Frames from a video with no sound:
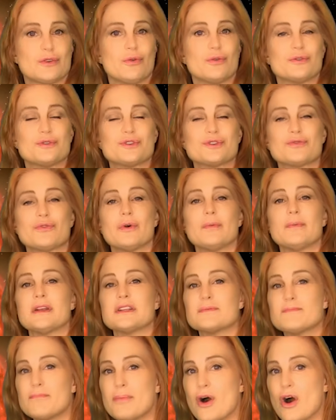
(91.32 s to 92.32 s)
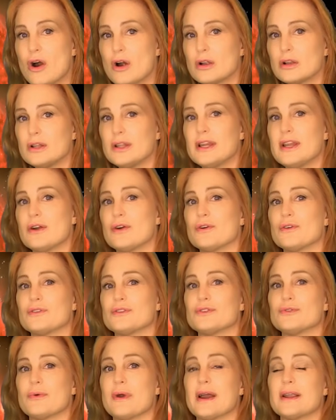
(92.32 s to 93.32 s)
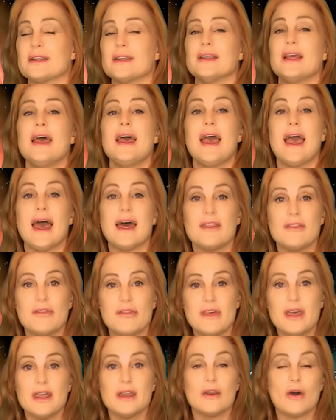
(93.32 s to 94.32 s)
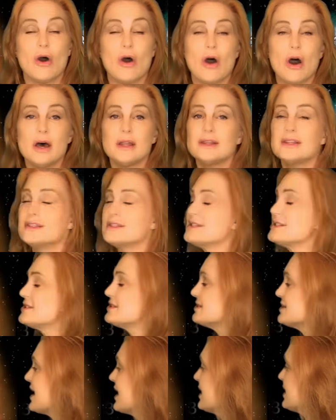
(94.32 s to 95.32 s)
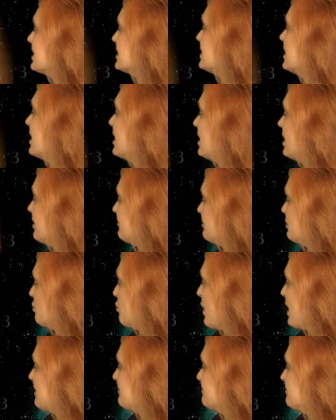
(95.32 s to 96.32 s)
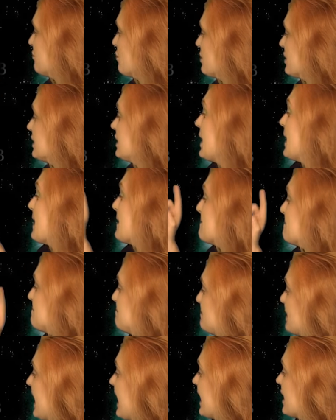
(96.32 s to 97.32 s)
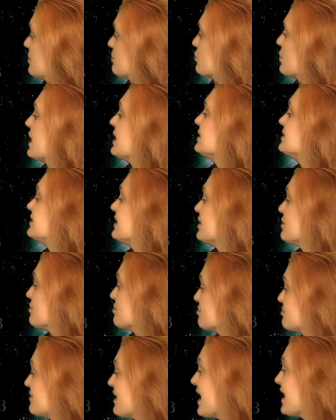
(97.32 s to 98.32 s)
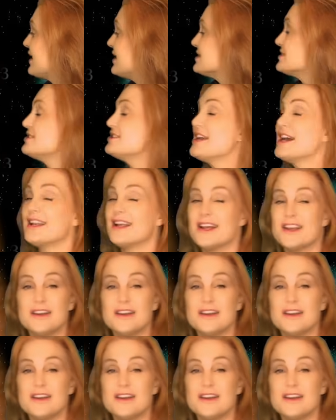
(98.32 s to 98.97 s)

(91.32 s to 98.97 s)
solar storm that's partly Earth-directed. And then on the 2nd, if you wait for it, bam, right there, that is yet